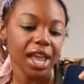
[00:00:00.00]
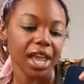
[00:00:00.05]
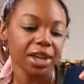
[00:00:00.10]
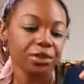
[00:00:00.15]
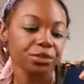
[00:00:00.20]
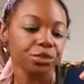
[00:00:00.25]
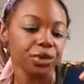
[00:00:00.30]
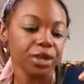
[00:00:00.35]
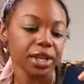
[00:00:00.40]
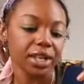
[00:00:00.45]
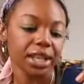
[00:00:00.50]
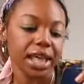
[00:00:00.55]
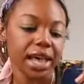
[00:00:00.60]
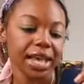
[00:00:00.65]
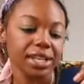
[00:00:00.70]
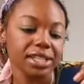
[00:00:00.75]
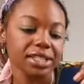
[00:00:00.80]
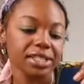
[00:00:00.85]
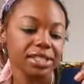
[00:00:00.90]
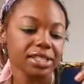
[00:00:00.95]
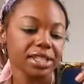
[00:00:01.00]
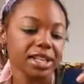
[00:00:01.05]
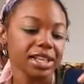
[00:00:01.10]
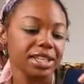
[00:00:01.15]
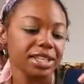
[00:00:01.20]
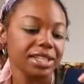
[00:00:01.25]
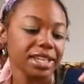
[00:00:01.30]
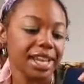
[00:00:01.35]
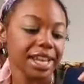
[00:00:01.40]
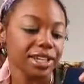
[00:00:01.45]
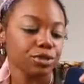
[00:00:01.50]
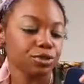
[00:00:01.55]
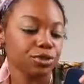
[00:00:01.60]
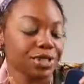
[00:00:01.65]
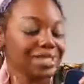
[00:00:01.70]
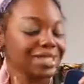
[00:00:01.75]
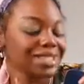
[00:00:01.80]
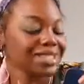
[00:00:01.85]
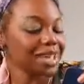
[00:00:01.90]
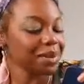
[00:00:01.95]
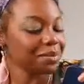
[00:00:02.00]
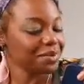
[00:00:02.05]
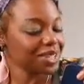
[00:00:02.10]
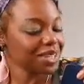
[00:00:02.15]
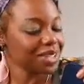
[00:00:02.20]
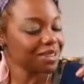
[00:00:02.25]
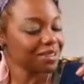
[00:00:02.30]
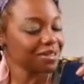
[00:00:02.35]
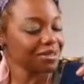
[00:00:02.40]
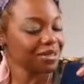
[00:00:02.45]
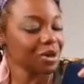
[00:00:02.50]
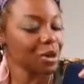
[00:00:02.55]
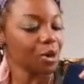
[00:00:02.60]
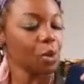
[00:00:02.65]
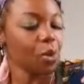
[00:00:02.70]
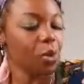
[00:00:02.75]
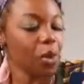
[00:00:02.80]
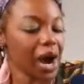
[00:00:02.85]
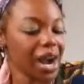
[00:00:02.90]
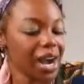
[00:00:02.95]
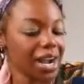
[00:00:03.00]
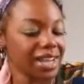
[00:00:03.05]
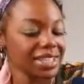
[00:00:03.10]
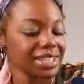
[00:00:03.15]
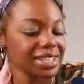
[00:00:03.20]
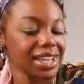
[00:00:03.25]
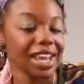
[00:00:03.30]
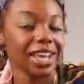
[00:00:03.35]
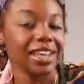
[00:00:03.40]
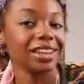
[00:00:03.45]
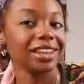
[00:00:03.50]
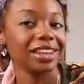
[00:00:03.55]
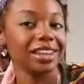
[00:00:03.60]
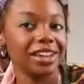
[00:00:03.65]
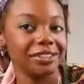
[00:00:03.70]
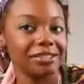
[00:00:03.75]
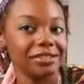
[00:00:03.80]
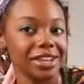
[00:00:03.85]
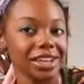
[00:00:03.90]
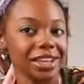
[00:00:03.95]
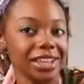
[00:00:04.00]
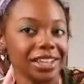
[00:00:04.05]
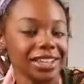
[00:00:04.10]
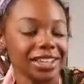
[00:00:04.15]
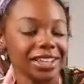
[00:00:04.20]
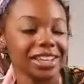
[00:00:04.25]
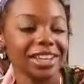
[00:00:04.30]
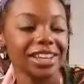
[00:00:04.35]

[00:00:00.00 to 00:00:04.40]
and realized, yet receptive, wise, and loving.